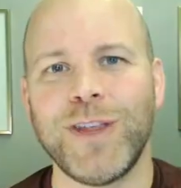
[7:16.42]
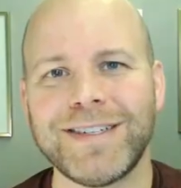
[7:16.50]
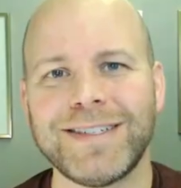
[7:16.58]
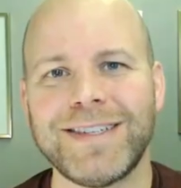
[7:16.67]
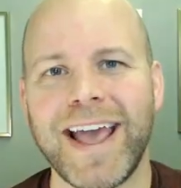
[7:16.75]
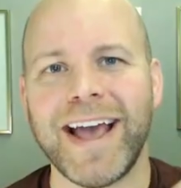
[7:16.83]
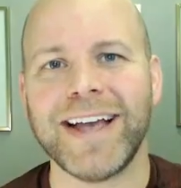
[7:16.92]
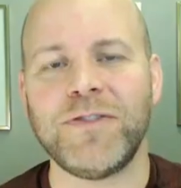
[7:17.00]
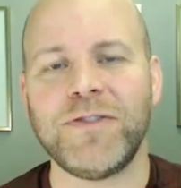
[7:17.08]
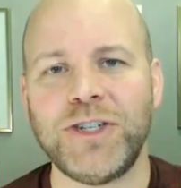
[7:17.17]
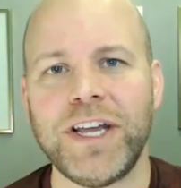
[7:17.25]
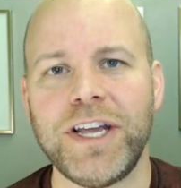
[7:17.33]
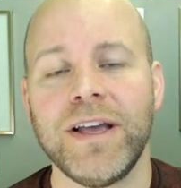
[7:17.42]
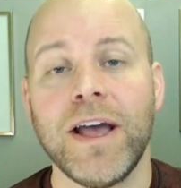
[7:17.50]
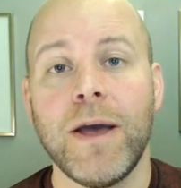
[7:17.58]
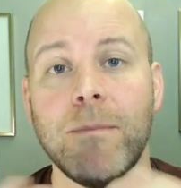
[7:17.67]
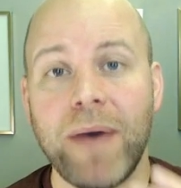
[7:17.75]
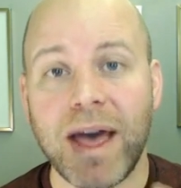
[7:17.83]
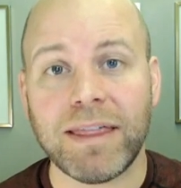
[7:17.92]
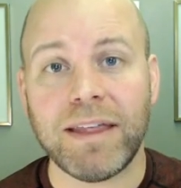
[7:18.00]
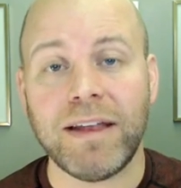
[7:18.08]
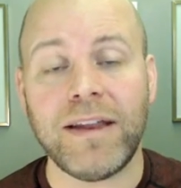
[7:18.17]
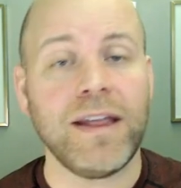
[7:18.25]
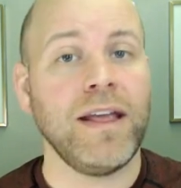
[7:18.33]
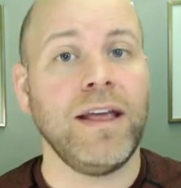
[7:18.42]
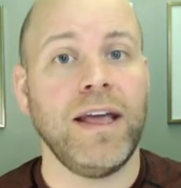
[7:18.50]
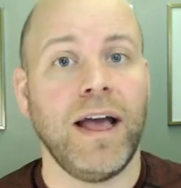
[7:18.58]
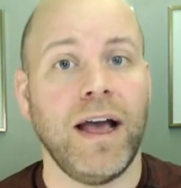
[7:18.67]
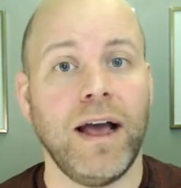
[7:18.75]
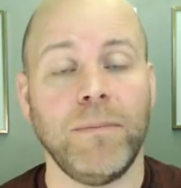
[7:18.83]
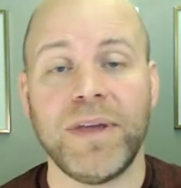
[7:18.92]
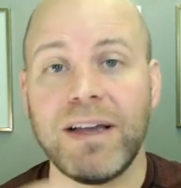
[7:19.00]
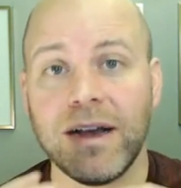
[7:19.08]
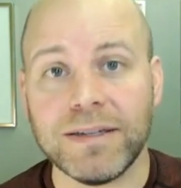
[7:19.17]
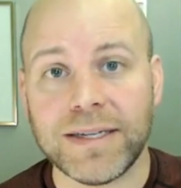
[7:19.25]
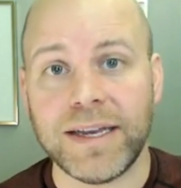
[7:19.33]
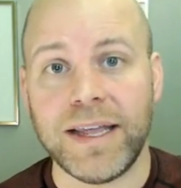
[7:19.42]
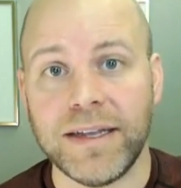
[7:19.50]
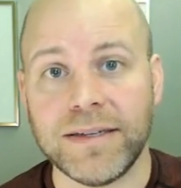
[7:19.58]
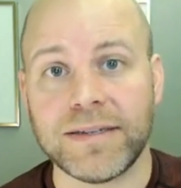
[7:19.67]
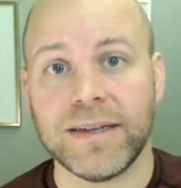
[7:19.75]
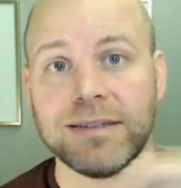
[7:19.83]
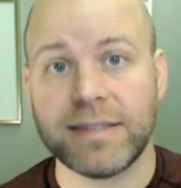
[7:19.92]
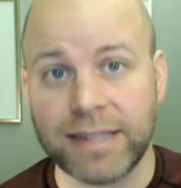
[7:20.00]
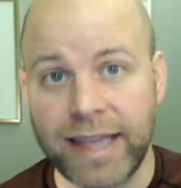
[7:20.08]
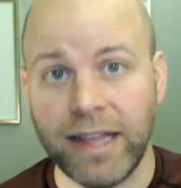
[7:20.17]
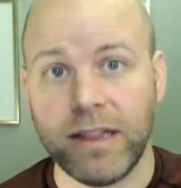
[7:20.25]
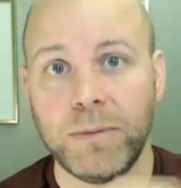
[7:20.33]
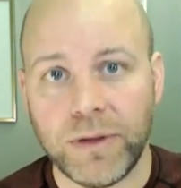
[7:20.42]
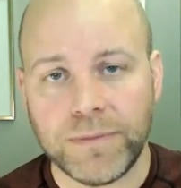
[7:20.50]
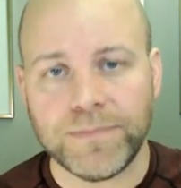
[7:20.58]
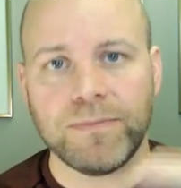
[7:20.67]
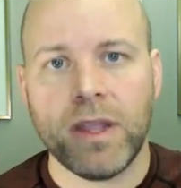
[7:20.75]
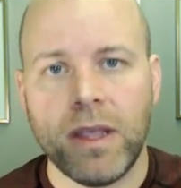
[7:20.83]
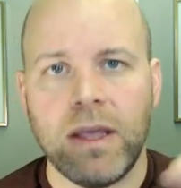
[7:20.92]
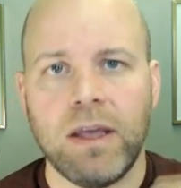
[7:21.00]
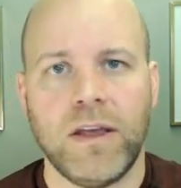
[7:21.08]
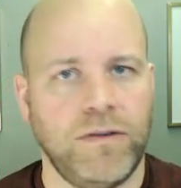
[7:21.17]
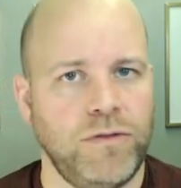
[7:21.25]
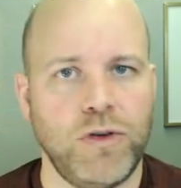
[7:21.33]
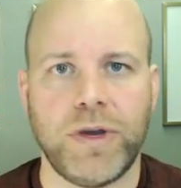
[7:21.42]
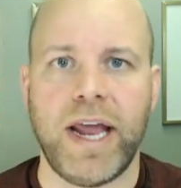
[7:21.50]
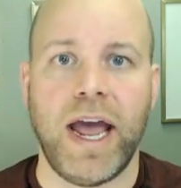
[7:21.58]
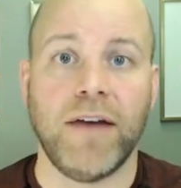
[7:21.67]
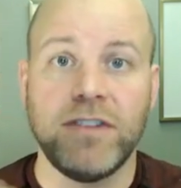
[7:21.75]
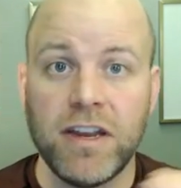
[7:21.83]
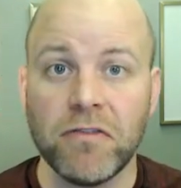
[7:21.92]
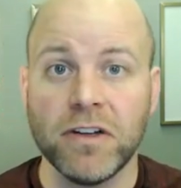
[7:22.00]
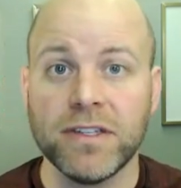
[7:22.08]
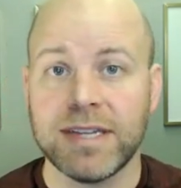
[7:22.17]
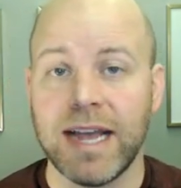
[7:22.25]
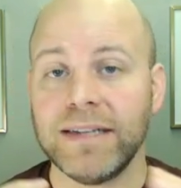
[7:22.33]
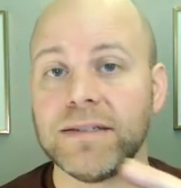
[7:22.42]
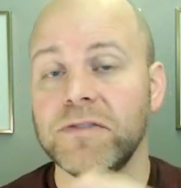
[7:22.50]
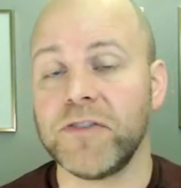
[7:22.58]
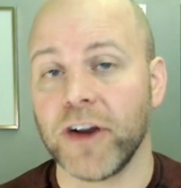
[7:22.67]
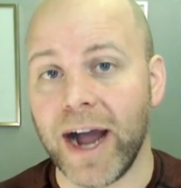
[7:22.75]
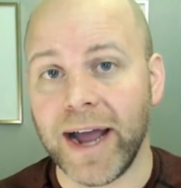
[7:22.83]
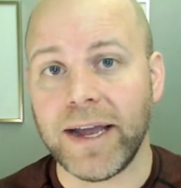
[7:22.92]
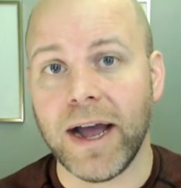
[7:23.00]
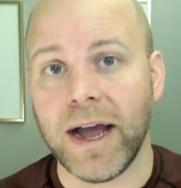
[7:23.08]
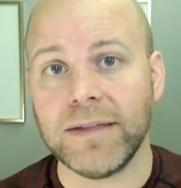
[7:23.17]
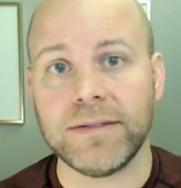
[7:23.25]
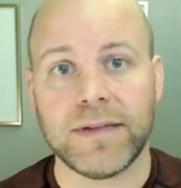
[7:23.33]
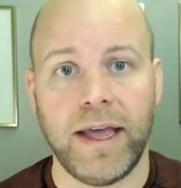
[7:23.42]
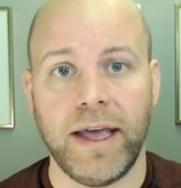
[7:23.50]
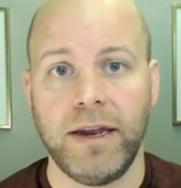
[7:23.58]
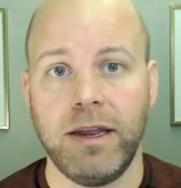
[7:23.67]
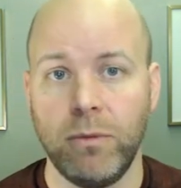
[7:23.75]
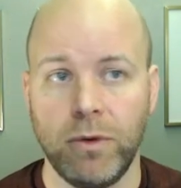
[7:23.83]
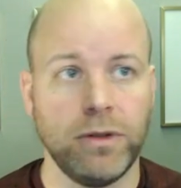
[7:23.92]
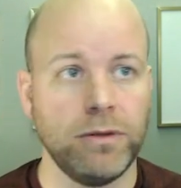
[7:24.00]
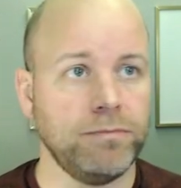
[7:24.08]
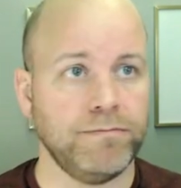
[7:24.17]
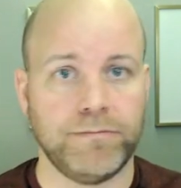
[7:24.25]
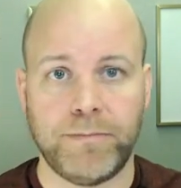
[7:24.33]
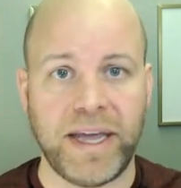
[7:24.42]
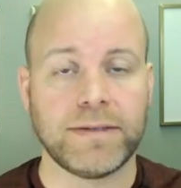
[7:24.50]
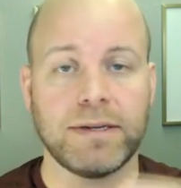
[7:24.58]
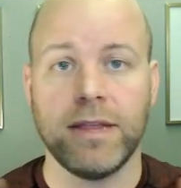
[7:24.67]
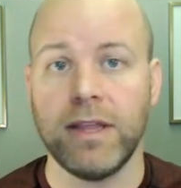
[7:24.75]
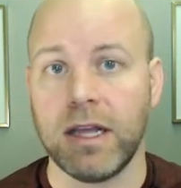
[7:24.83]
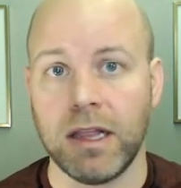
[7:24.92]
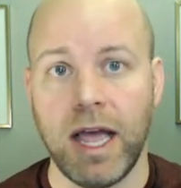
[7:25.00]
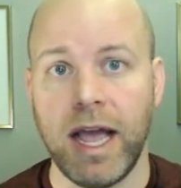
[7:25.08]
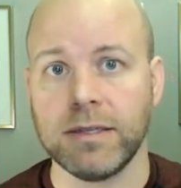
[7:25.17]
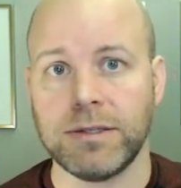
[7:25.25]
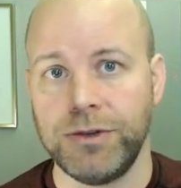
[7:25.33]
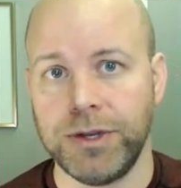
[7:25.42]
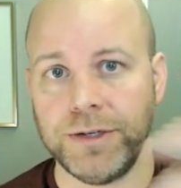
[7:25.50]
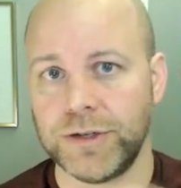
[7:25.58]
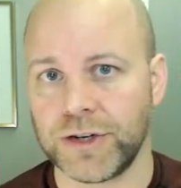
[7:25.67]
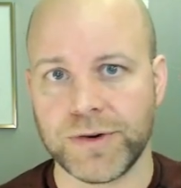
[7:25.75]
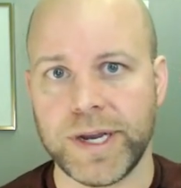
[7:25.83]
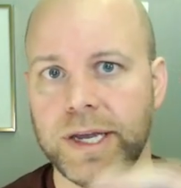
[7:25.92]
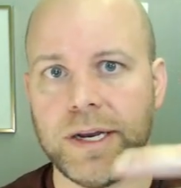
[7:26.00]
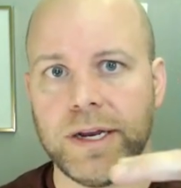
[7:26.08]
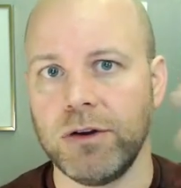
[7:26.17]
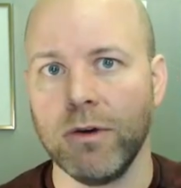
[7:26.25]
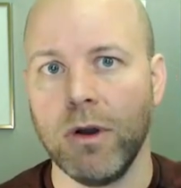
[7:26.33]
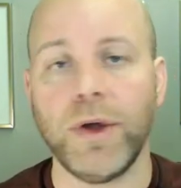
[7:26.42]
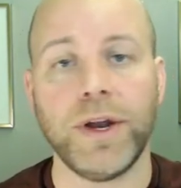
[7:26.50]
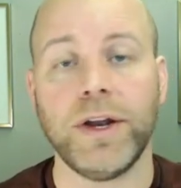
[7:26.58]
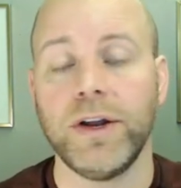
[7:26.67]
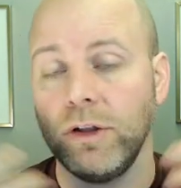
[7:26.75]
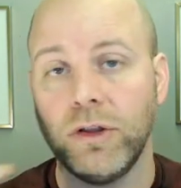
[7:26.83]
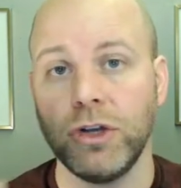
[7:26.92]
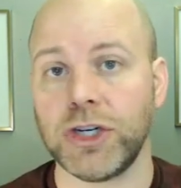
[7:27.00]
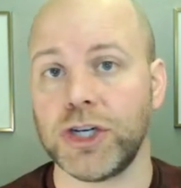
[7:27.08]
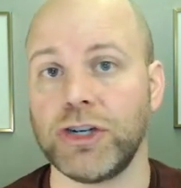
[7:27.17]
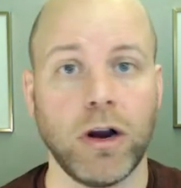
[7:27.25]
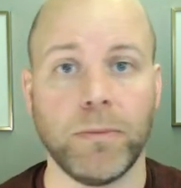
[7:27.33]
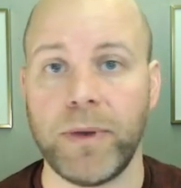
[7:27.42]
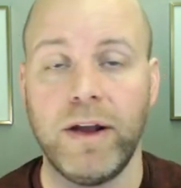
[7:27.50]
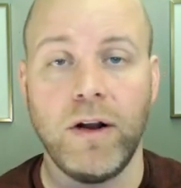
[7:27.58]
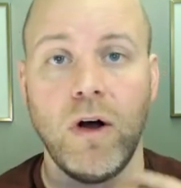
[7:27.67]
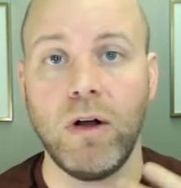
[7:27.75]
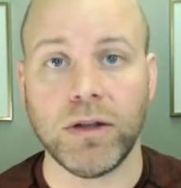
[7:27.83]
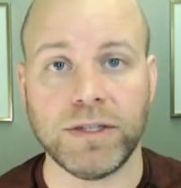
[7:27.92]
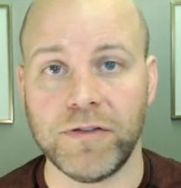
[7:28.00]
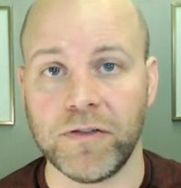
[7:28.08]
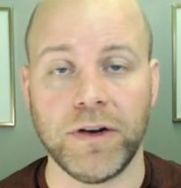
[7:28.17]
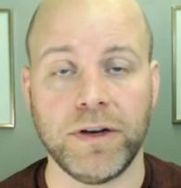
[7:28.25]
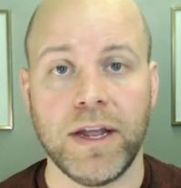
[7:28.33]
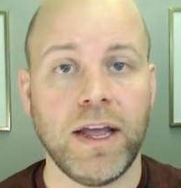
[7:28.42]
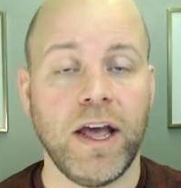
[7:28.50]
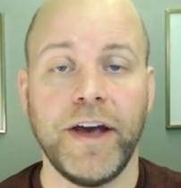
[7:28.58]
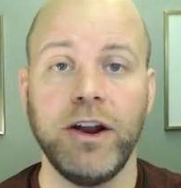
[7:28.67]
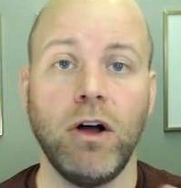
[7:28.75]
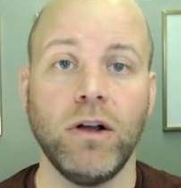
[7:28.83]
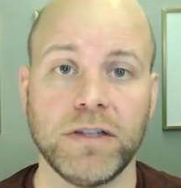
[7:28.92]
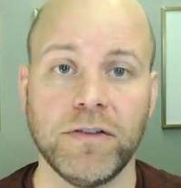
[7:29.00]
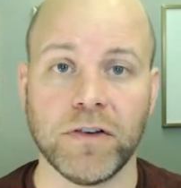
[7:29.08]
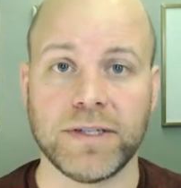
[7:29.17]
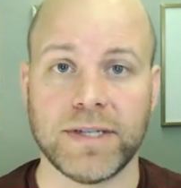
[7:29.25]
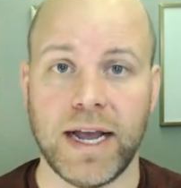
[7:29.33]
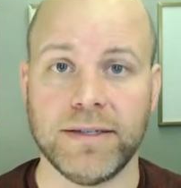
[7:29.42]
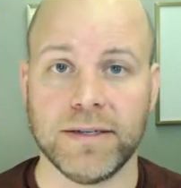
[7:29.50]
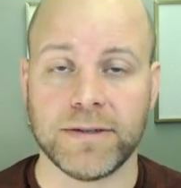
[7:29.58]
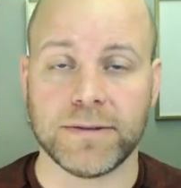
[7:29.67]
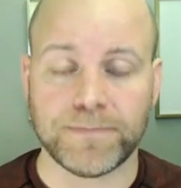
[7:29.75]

is the SVG method. Because it is scalable, you can have different sizes of your icons, and it will, based on the class, you can shrink it and grow it, and it'll look sharp at all different sizes.